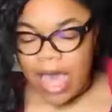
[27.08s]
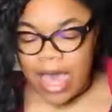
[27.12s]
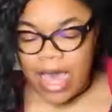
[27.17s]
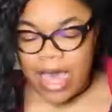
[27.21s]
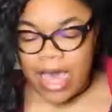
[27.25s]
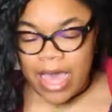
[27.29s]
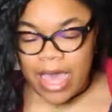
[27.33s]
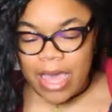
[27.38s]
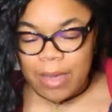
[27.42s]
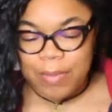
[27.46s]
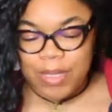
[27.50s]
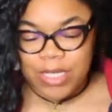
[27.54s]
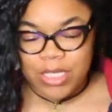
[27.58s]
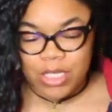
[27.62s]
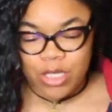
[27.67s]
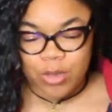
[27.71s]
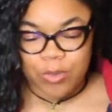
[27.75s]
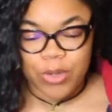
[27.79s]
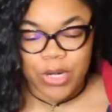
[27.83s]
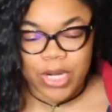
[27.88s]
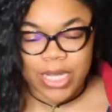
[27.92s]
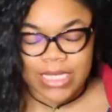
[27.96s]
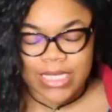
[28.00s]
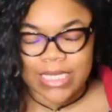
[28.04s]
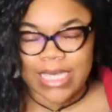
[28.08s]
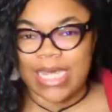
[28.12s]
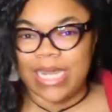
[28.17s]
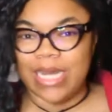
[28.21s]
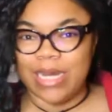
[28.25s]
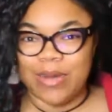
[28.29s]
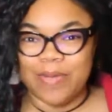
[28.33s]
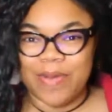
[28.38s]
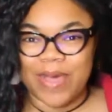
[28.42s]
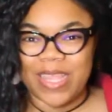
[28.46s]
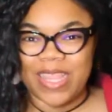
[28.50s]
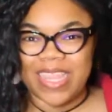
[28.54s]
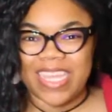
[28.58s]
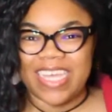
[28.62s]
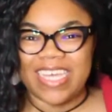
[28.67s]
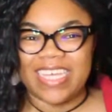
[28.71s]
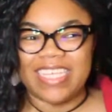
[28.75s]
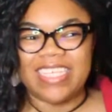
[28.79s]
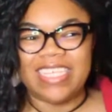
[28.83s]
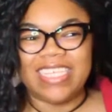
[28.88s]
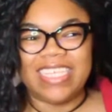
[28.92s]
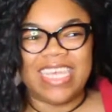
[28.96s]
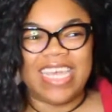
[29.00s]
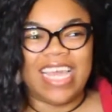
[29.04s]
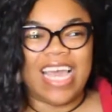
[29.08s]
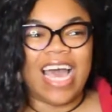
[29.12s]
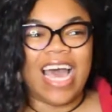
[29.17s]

I'm super excited about this.